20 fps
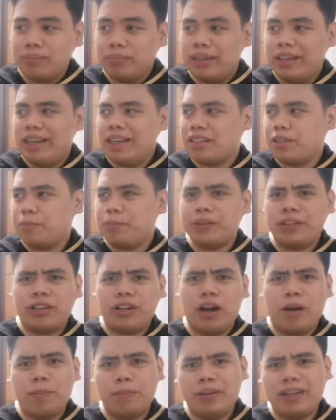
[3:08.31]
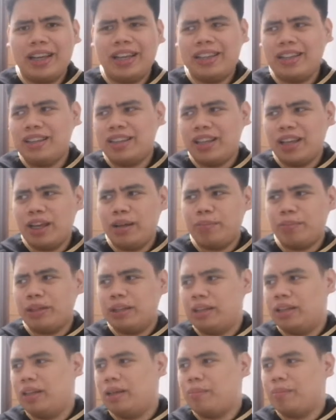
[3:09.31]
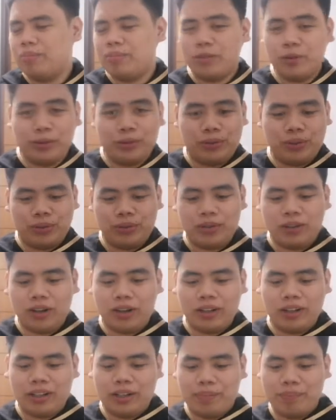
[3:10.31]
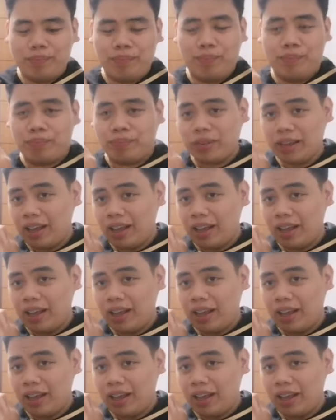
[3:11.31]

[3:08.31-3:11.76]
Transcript: He has a pretty complicated name, and I'm going to call him